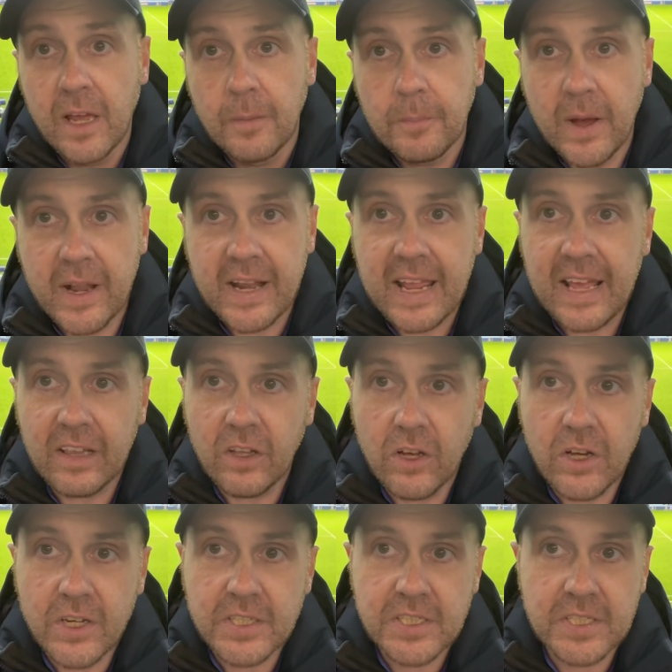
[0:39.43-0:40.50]

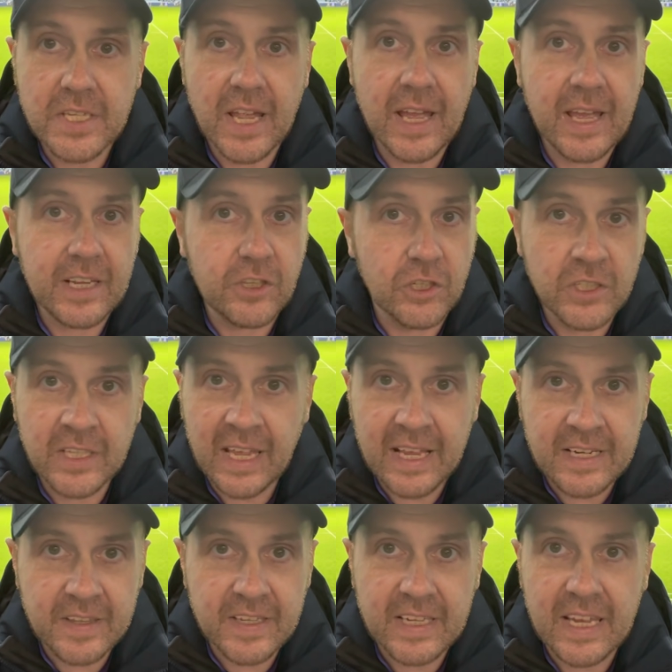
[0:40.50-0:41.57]
Morelos couldn't get
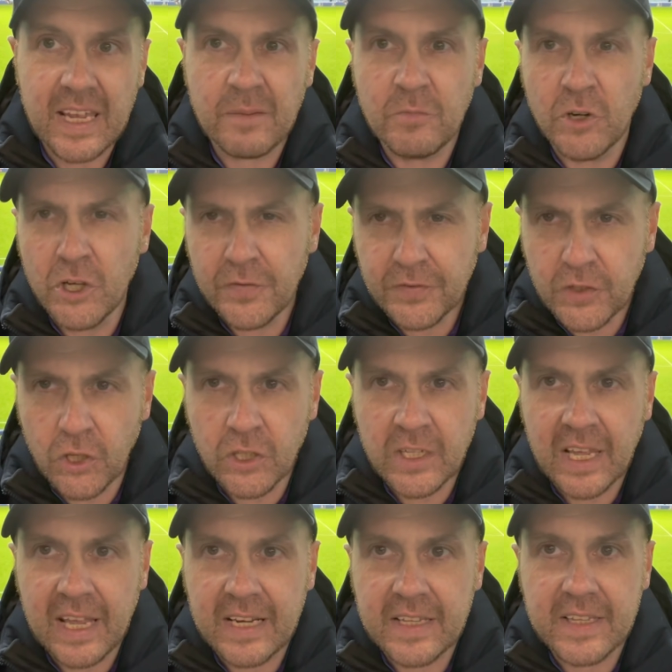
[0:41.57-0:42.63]
into the game. Roof couldn't
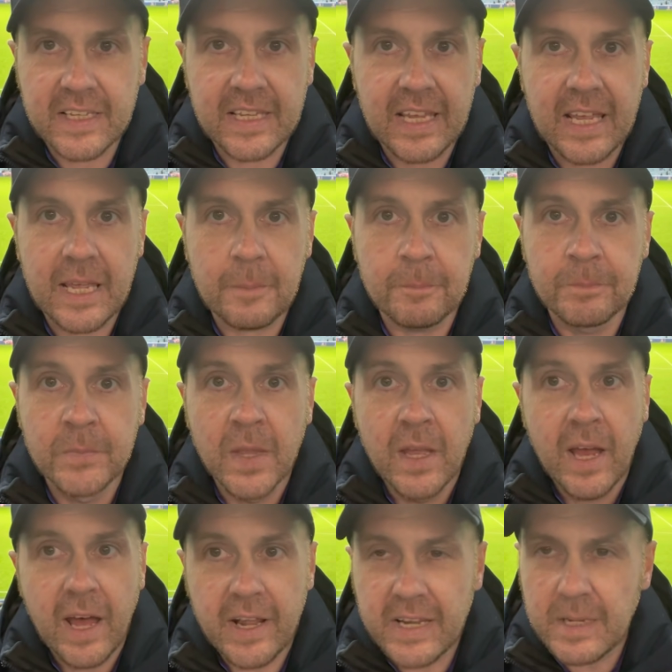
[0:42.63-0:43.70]
get into the game.
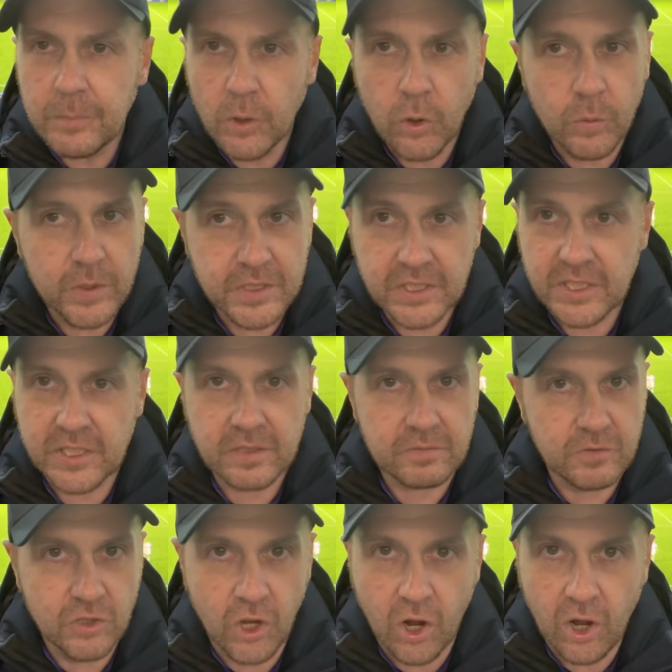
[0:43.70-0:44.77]
Aribo was
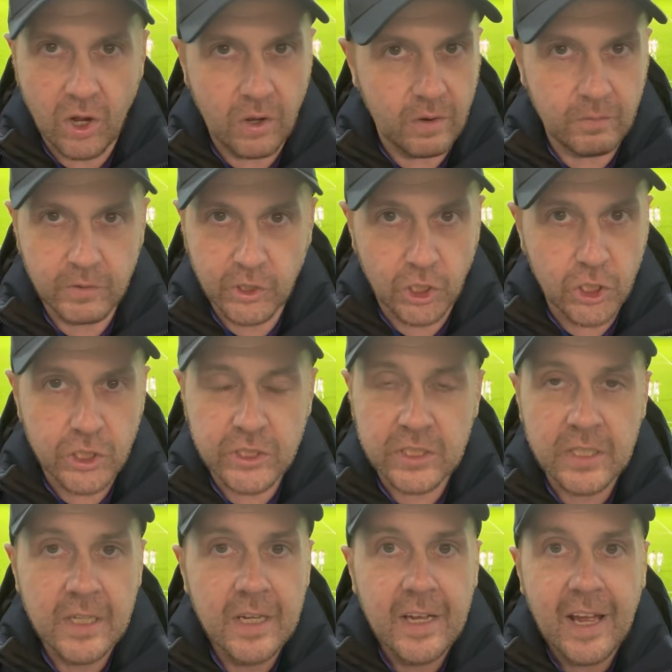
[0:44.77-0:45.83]
not good.
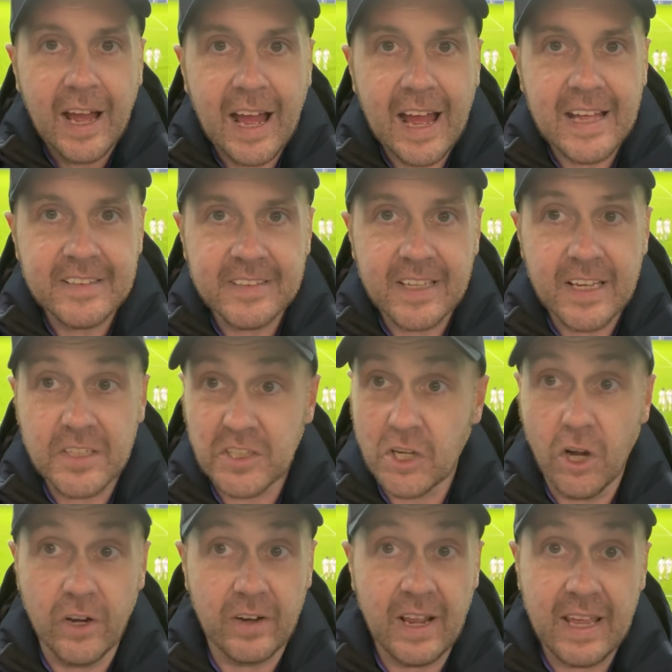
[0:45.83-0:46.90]
And
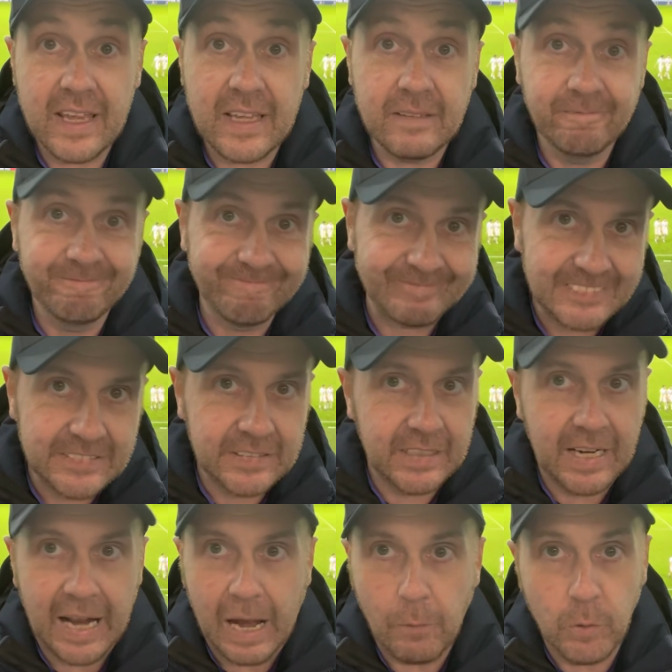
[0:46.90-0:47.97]
Scott Wright
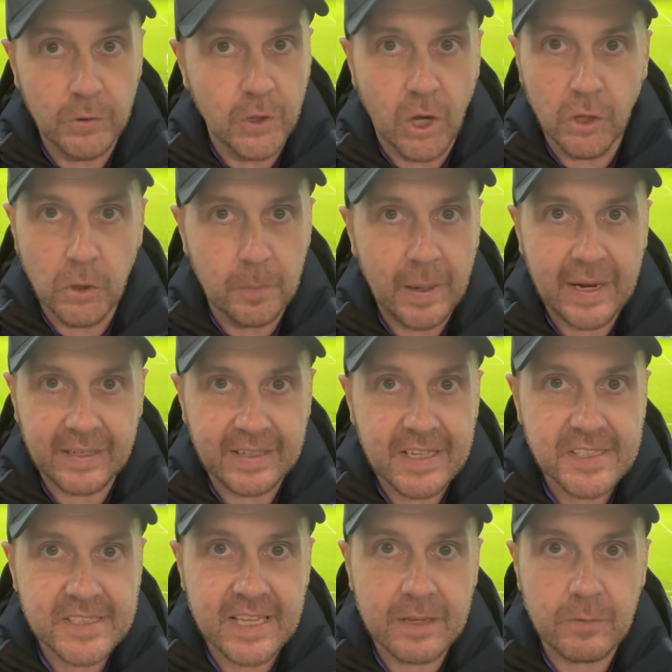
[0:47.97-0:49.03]
will not look back
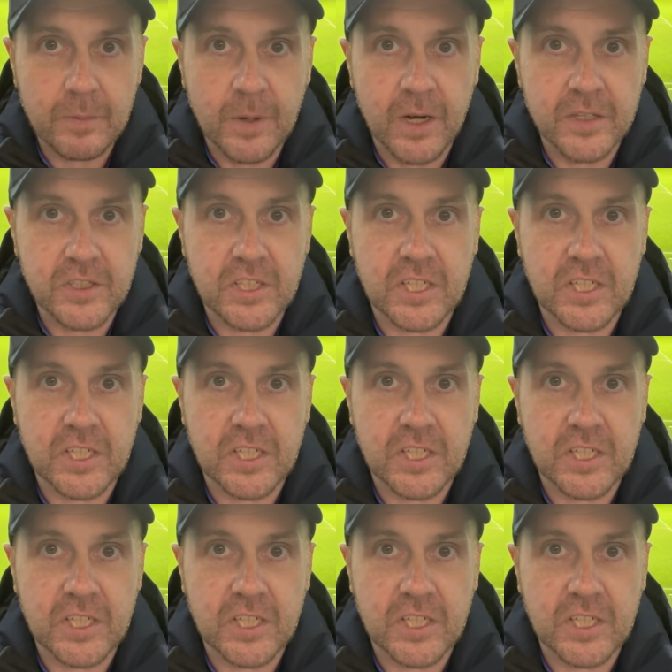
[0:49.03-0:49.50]
this night with much